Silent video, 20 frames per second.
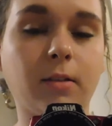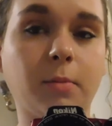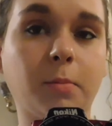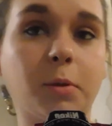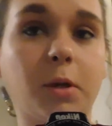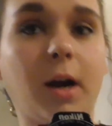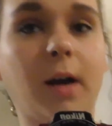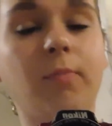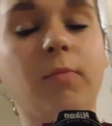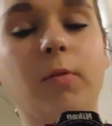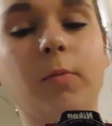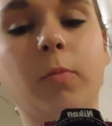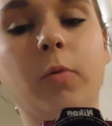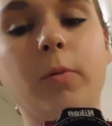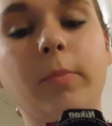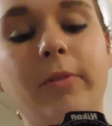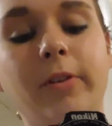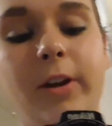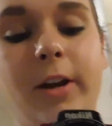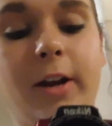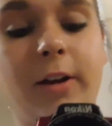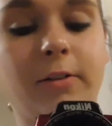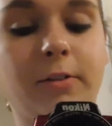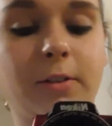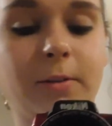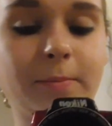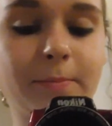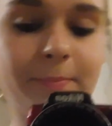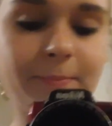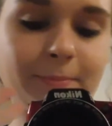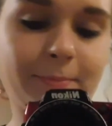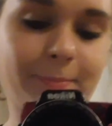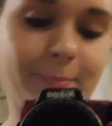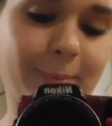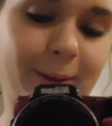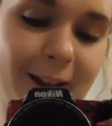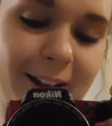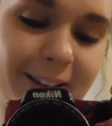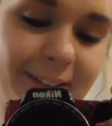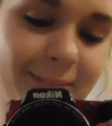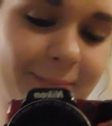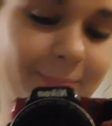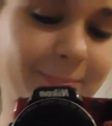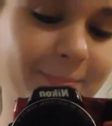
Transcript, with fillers: subscribe for more videos. Bye.